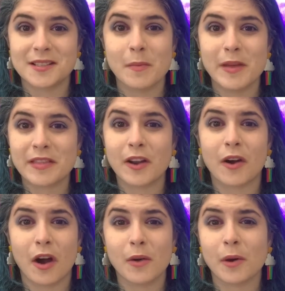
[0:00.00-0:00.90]
submit their
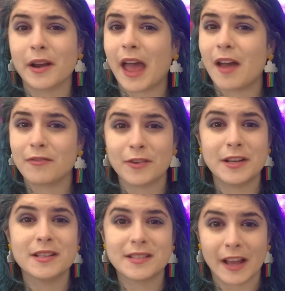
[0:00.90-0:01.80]
artwork
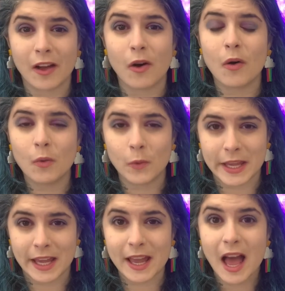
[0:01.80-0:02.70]
every single
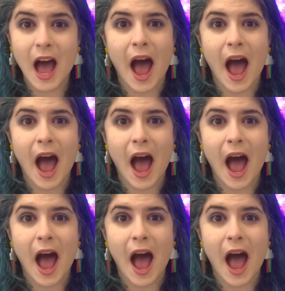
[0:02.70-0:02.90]
week.